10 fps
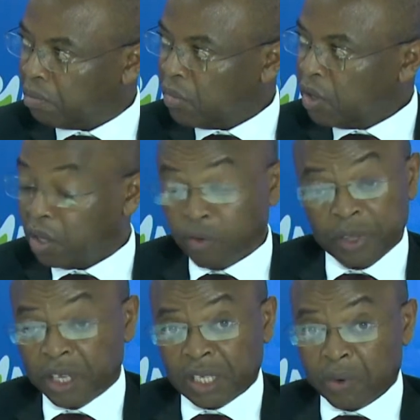And for me,
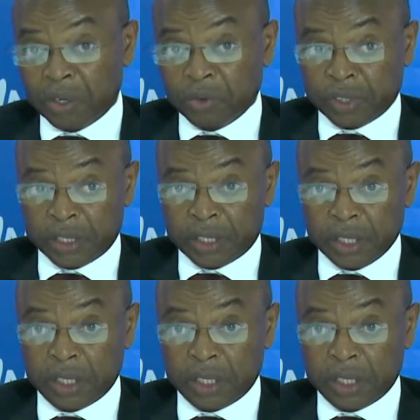that's how I looked at it.